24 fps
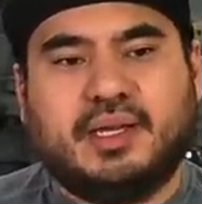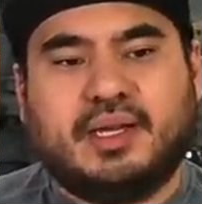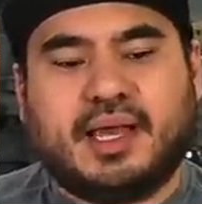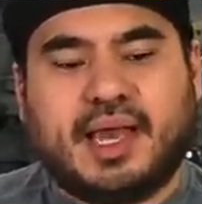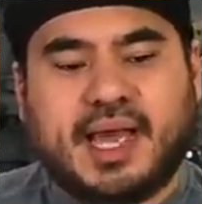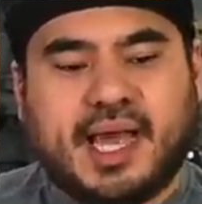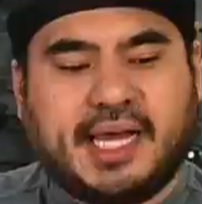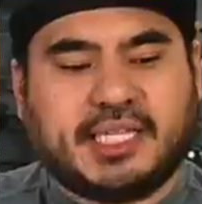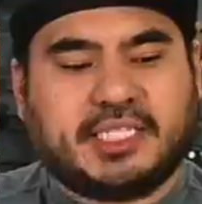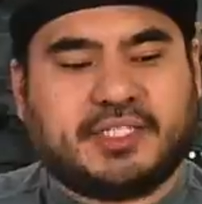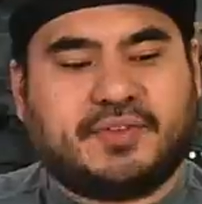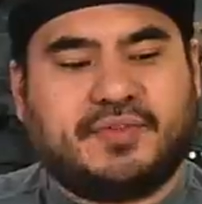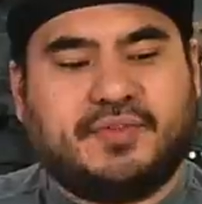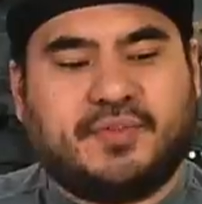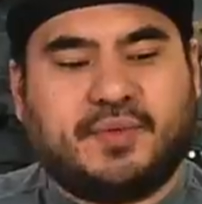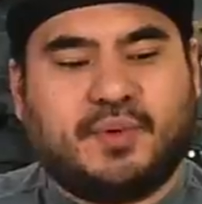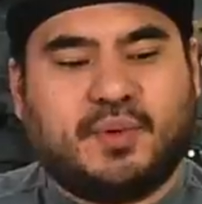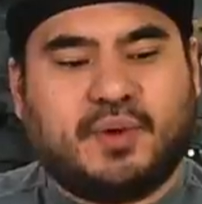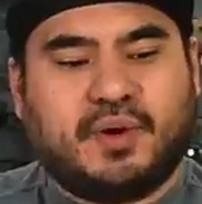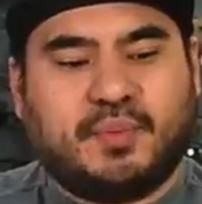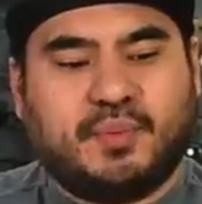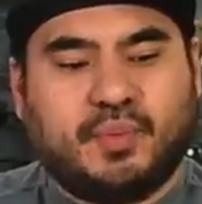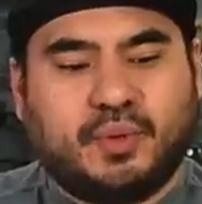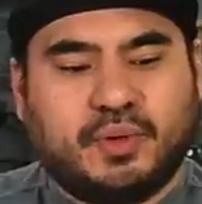ask
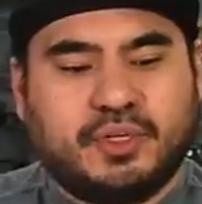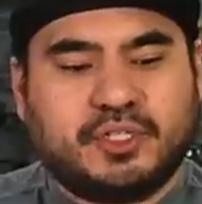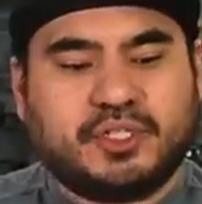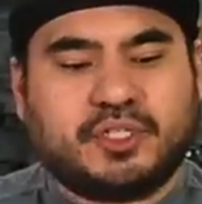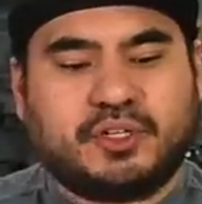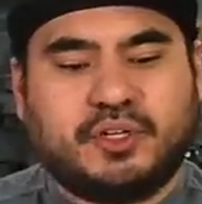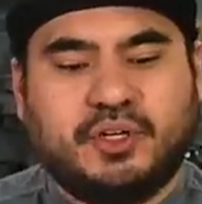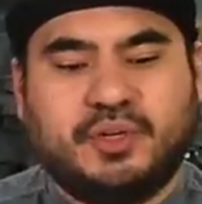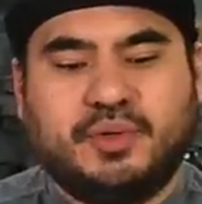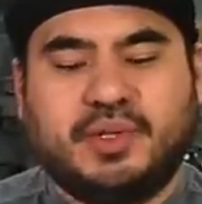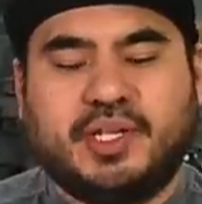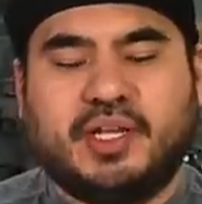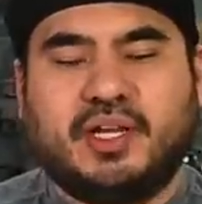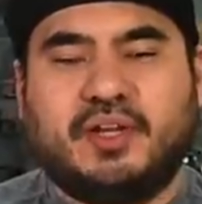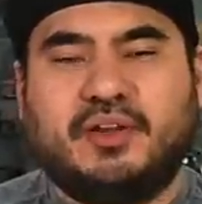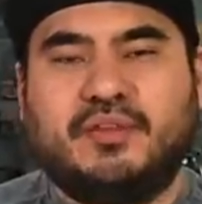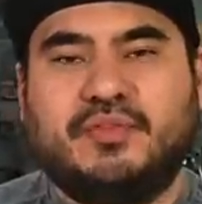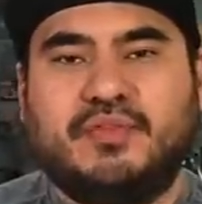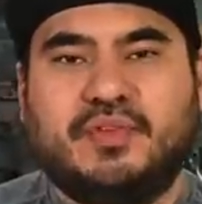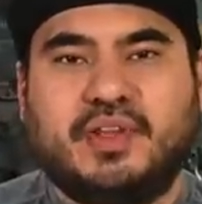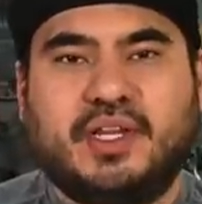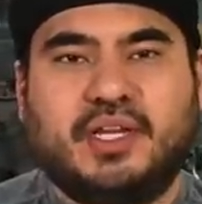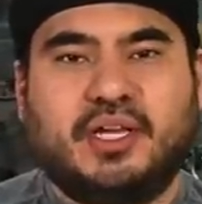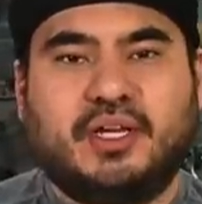for more scrutiny on a
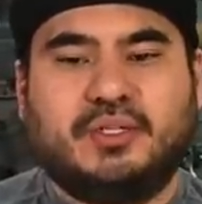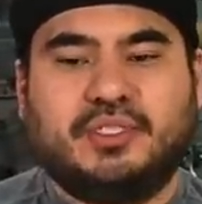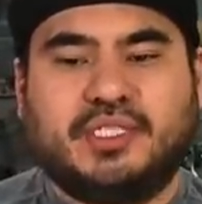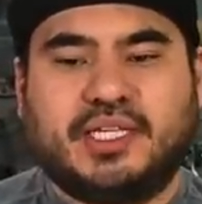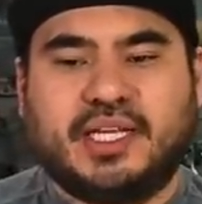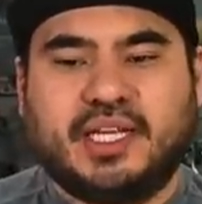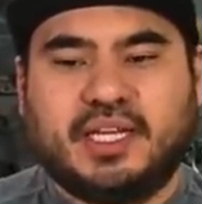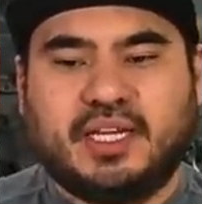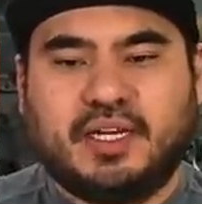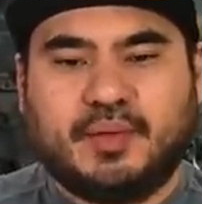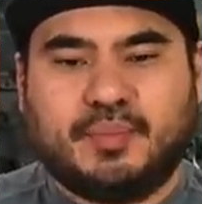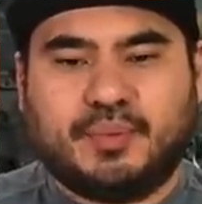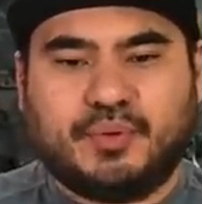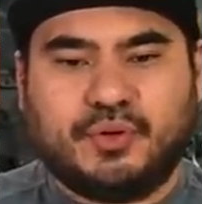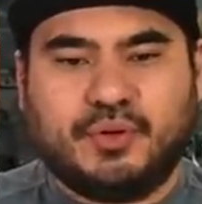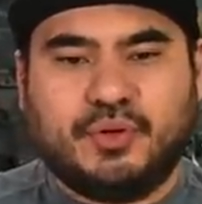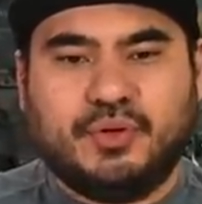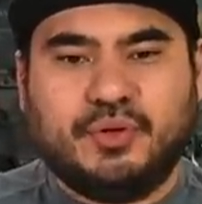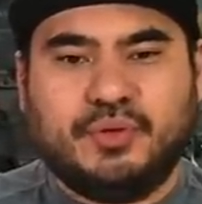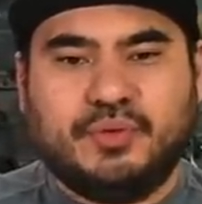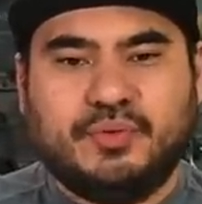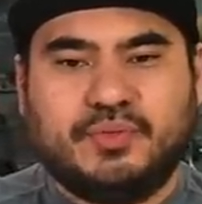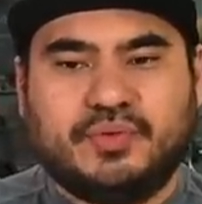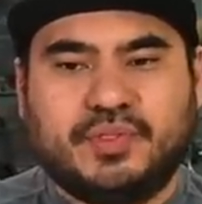video to get it
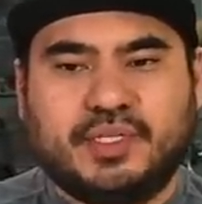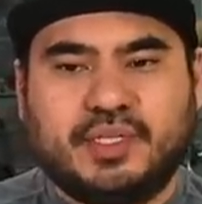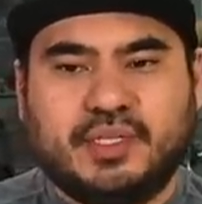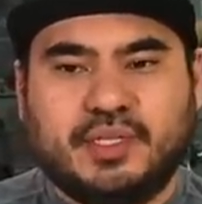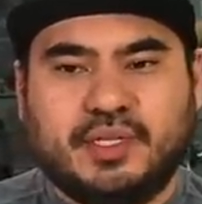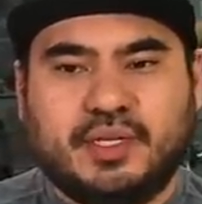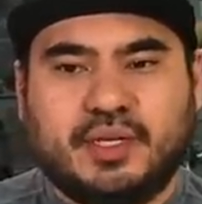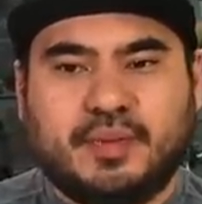approved